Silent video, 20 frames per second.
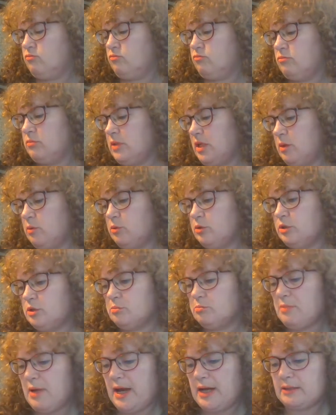that one's
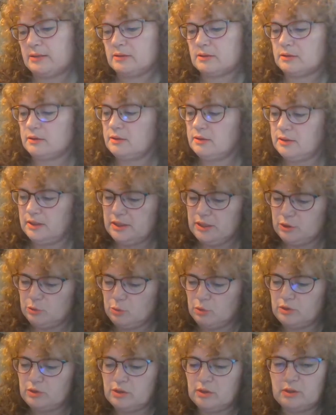matte, and these
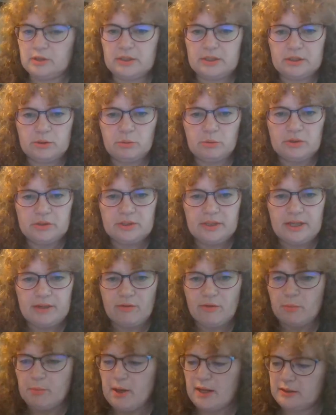ones here
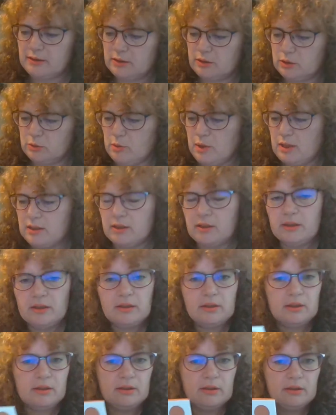are matte as well.
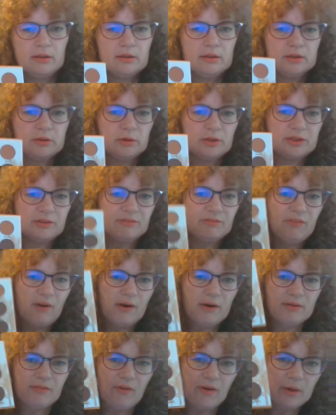So very, very